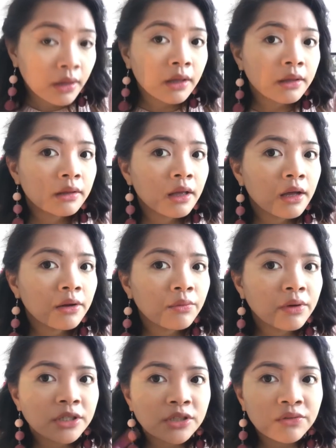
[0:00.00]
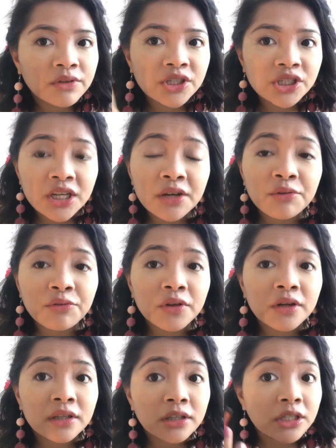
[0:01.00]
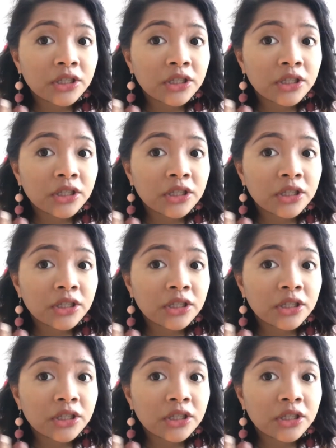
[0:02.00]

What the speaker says: And then once you've achieved the